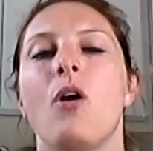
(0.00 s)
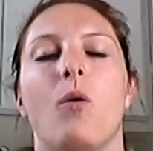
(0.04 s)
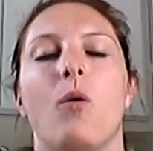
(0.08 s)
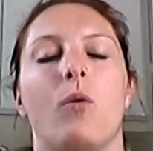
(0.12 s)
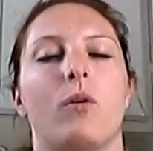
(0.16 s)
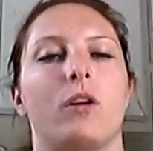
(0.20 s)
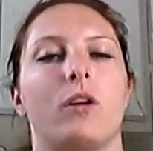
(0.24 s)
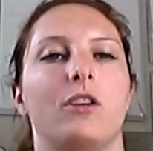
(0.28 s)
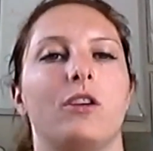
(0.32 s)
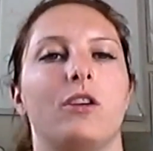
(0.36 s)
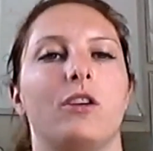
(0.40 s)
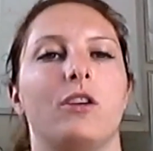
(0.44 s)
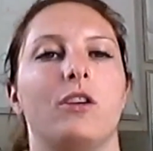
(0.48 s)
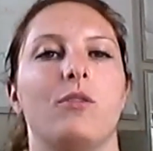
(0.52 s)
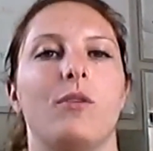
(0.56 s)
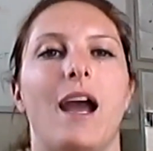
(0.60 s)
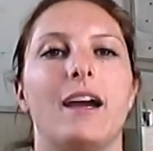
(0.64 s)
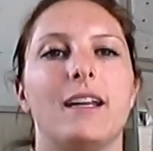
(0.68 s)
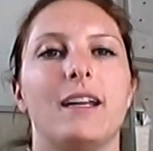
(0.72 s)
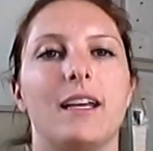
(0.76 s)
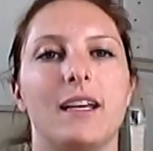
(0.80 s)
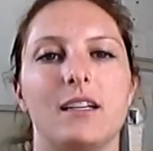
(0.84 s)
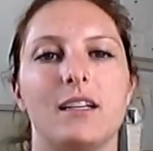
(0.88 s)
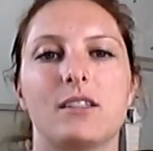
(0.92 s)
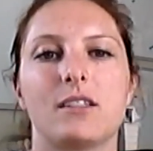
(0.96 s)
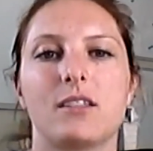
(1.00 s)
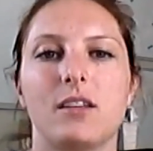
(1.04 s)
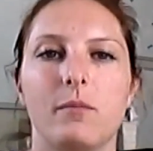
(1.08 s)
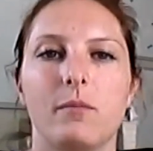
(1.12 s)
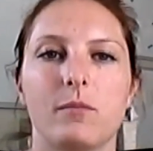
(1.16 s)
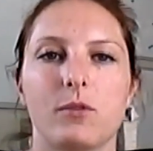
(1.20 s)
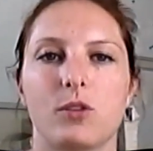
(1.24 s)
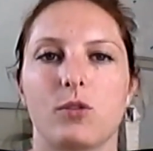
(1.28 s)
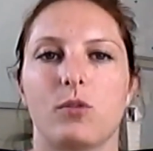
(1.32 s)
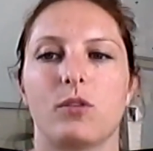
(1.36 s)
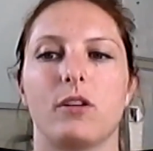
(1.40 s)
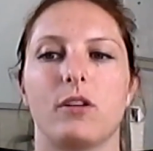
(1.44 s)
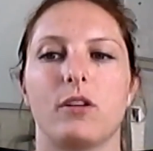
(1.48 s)
or you add in some
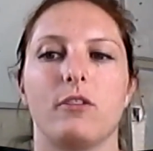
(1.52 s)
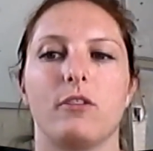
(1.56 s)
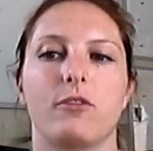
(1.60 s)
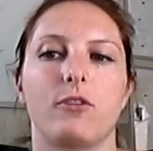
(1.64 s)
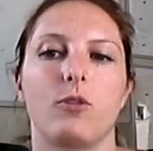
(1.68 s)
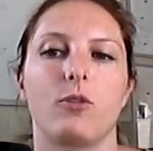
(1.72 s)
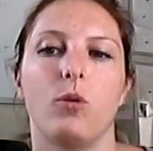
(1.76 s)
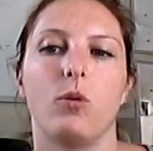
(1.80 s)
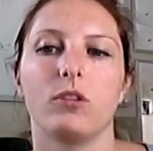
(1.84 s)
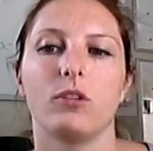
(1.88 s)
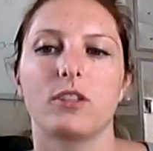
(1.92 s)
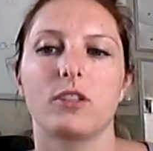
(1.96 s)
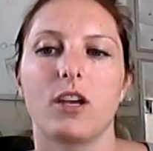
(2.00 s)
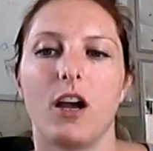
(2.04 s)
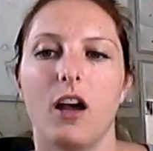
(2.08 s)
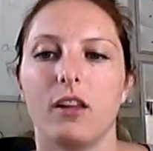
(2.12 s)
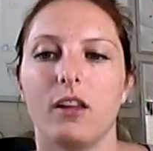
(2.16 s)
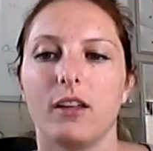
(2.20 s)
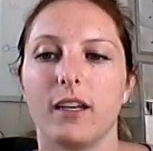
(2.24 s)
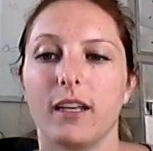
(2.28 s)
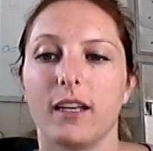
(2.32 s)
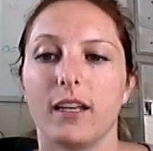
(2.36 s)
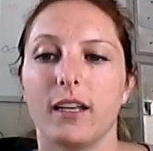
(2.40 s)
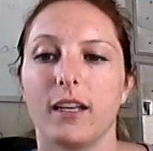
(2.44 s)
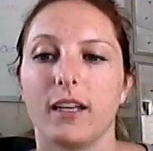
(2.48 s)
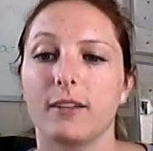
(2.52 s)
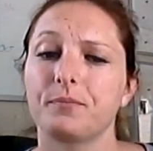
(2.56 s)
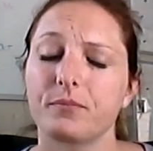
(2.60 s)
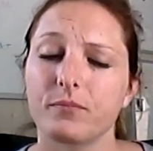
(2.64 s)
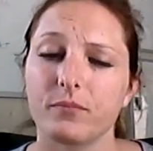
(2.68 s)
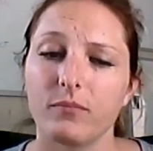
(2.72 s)
sort of cold calling,